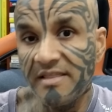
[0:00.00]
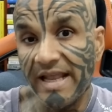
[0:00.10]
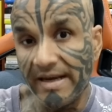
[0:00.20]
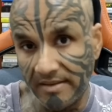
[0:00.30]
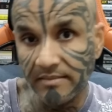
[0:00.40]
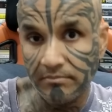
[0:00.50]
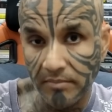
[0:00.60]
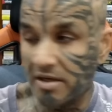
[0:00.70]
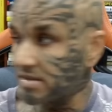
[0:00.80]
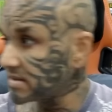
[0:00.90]
Then,
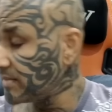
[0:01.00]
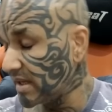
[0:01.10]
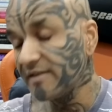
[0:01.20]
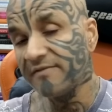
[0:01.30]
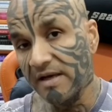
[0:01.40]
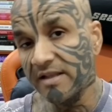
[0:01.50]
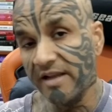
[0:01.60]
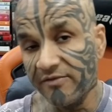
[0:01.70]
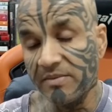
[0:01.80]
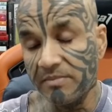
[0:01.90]
because the mother and father give them